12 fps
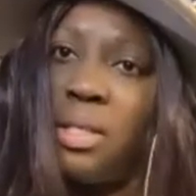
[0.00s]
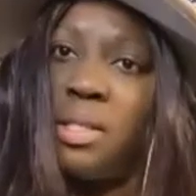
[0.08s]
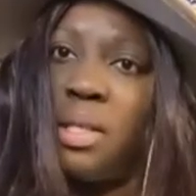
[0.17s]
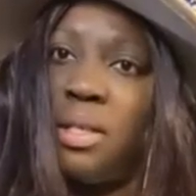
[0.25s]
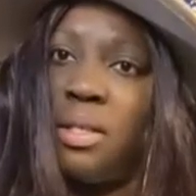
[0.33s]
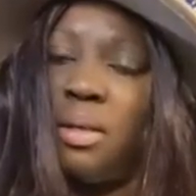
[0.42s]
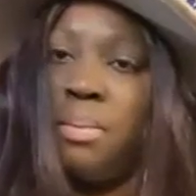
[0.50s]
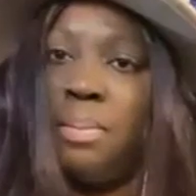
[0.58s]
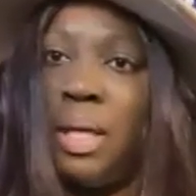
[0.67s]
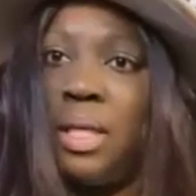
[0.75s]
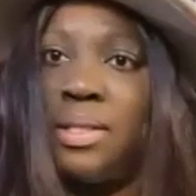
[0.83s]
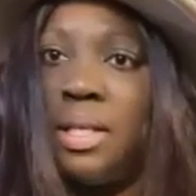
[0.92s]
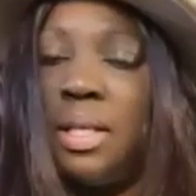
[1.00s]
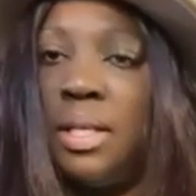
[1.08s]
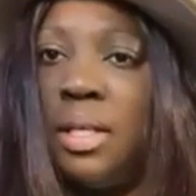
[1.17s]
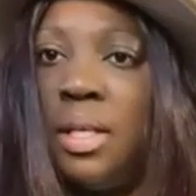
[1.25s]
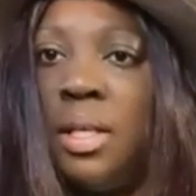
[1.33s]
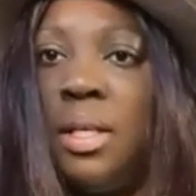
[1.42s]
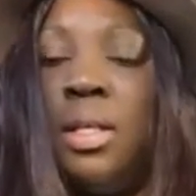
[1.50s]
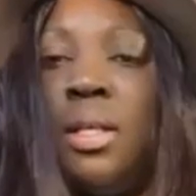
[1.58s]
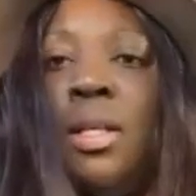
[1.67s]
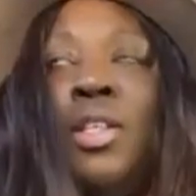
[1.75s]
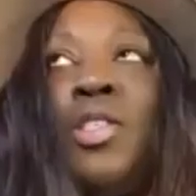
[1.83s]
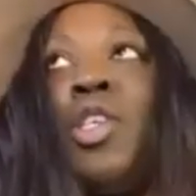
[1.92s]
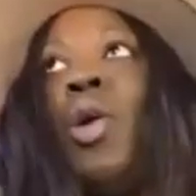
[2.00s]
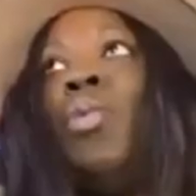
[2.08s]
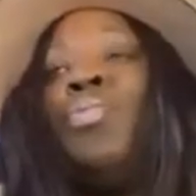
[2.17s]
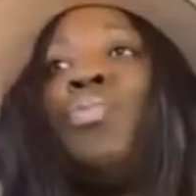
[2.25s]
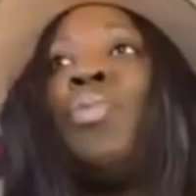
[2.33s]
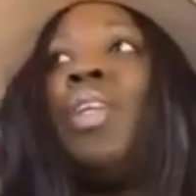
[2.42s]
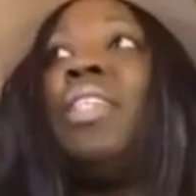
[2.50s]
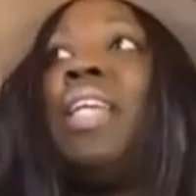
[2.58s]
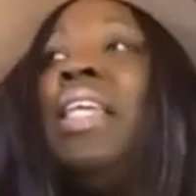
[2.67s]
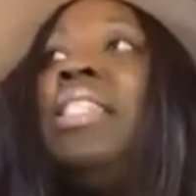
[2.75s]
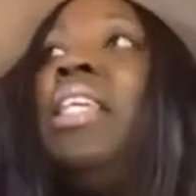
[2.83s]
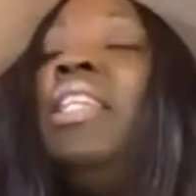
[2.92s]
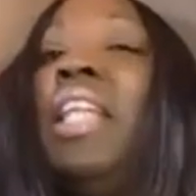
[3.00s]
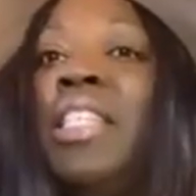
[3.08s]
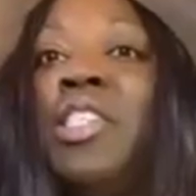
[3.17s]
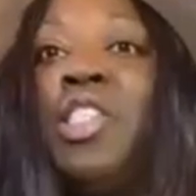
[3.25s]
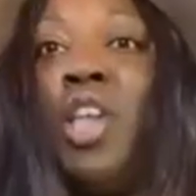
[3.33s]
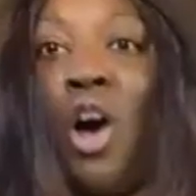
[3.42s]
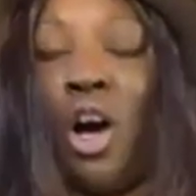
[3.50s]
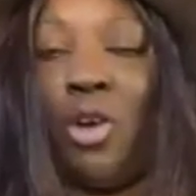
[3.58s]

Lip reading: Yes. Amazing. So yeah. Daisy, let's talk,